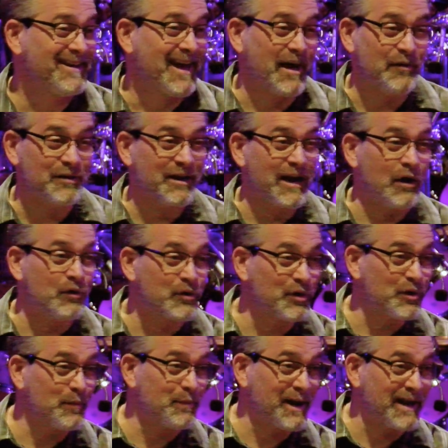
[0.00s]
I don't care how
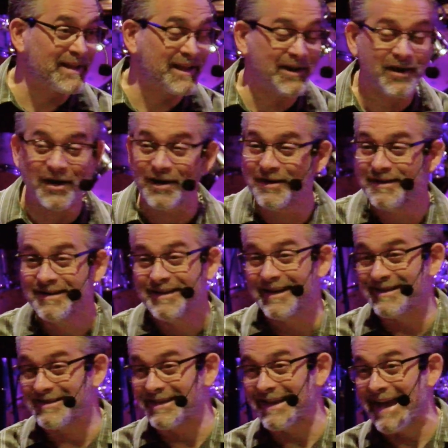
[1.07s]
good or bad they are,
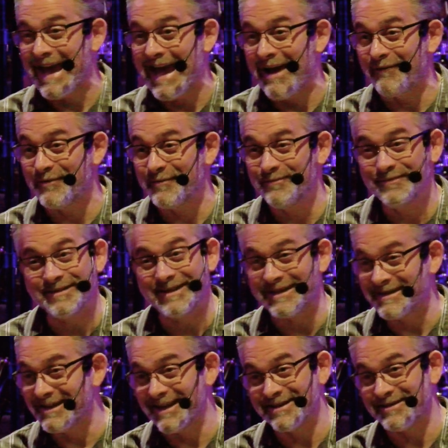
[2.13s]
until you have them, you
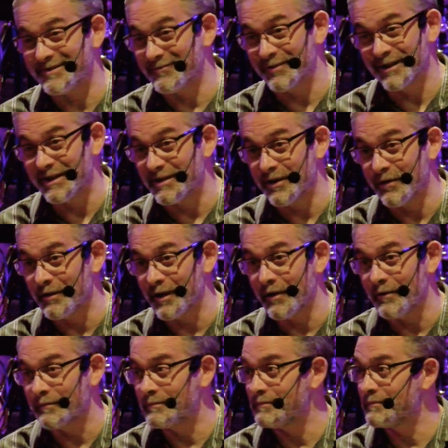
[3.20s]
just really don't know.